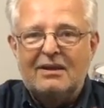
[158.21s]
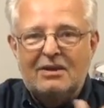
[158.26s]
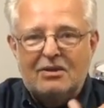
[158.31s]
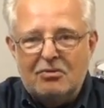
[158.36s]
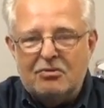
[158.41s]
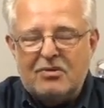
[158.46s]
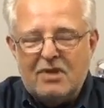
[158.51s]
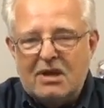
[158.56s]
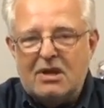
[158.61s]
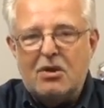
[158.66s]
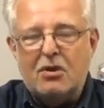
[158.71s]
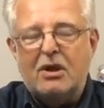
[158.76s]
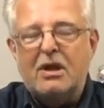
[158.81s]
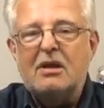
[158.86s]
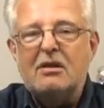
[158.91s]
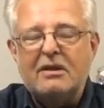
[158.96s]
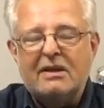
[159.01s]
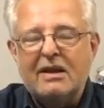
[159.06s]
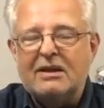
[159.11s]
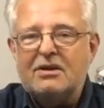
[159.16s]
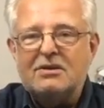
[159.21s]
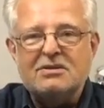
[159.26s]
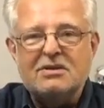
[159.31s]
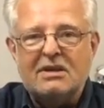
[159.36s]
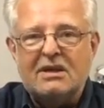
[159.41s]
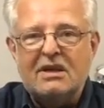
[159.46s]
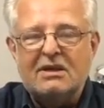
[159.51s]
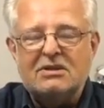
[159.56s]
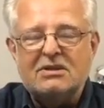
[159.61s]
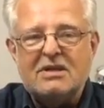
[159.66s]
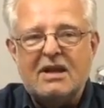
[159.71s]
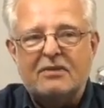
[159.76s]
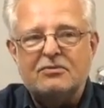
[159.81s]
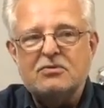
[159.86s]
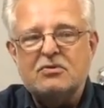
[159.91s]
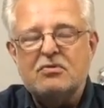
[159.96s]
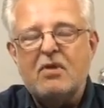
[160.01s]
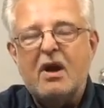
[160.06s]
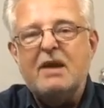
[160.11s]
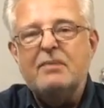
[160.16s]
you think you're killing it because the kit
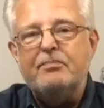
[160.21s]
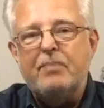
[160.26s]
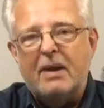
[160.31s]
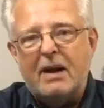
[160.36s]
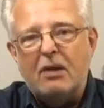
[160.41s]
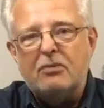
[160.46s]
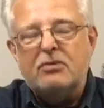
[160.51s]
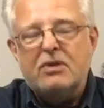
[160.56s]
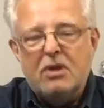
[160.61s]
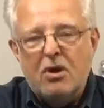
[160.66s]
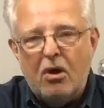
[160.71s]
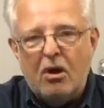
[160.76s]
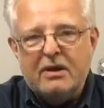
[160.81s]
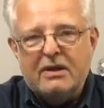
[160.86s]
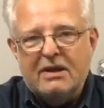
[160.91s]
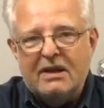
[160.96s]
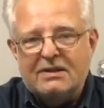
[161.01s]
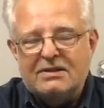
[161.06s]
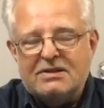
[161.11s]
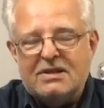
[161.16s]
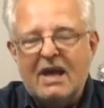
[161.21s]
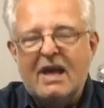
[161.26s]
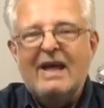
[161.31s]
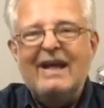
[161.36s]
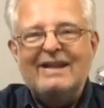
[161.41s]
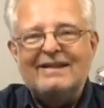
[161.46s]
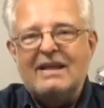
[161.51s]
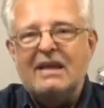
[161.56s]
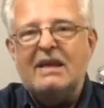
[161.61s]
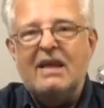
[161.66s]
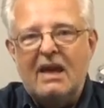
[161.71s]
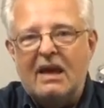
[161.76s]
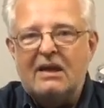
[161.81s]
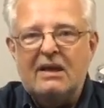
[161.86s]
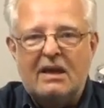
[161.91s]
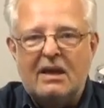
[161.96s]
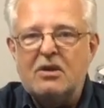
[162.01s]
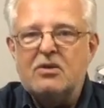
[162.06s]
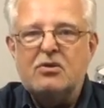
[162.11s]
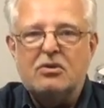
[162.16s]
sounds great, but out in the audience, they
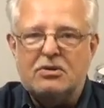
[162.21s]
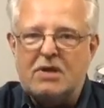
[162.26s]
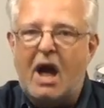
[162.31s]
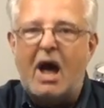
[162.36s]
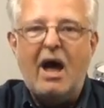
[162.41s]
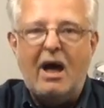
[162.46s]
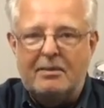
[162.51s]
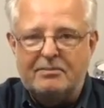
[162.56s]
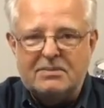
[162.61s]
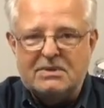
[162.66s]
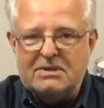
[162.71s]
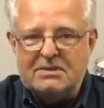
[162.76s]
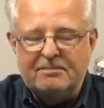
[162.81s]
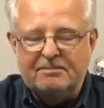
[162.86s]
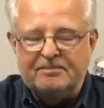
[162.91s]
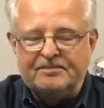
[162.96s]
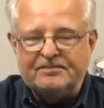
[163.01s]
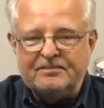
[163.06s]
can't hear your toms.